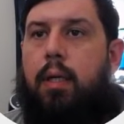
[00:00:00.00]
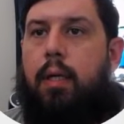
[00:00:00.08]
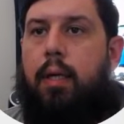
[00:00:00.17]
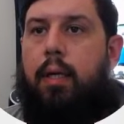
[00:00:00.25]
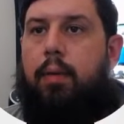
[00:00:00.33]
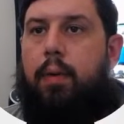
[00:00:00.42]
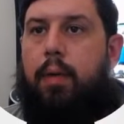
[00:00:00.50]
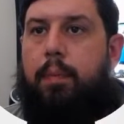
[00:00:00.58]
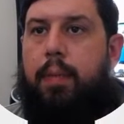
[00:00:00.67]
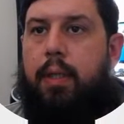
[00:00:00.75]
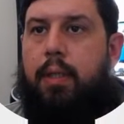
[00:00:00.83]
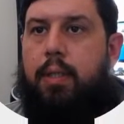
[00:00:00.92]
And we're going to
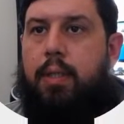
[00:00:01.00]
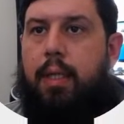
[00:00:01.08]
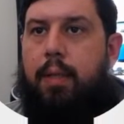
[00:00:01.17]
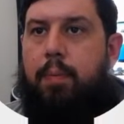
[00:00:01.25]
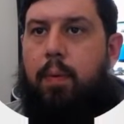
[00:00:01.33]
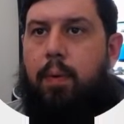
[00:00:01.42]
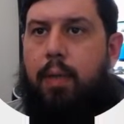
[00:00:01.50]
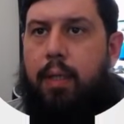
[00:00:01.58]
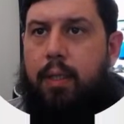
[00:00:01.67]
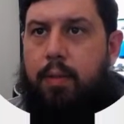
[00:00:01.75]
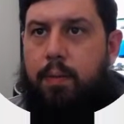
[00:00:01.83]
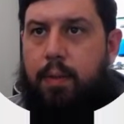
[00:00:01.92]
pick the same
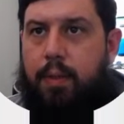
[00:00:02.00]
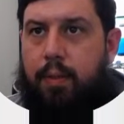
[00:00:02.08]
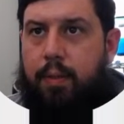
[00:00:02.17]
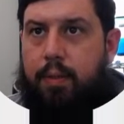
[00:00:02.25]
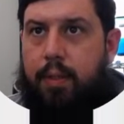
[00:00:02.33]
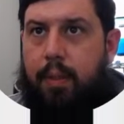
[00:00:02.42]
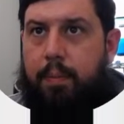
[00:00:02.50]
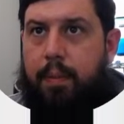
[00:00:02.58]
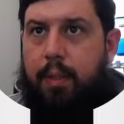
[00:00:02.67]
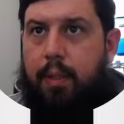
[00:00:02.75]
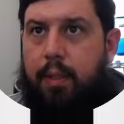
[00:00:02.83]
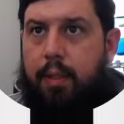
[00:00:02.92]
point, which I'm going to try to
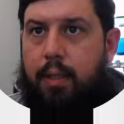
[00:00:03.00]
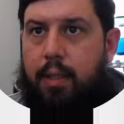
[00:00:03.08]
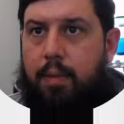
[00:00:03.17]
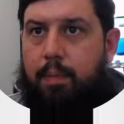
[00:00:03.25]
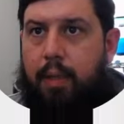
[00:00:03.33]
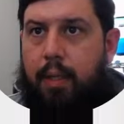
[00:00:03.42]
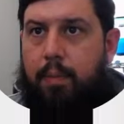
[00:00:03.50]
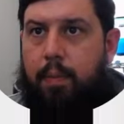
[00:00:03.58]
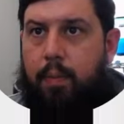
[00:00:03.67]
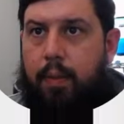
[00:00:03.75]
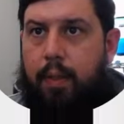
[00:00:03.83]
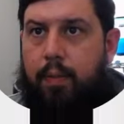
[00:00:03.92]
pick this bottom
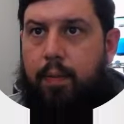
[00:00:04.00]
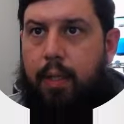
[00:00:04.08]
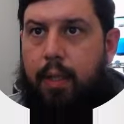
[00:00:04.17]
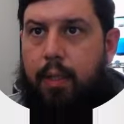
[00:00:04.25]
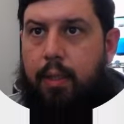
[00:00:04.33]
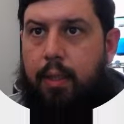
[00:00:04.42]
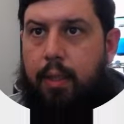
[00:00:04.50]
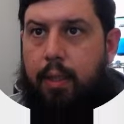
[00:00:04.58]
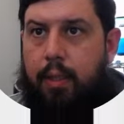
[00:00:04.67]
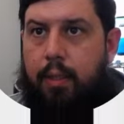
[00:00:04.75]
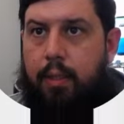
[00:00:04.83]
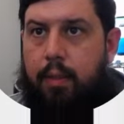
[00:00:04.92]
point right
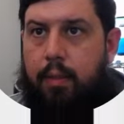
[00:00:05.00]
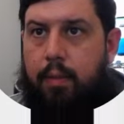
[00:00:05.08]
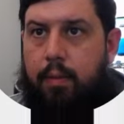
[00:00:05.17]
here.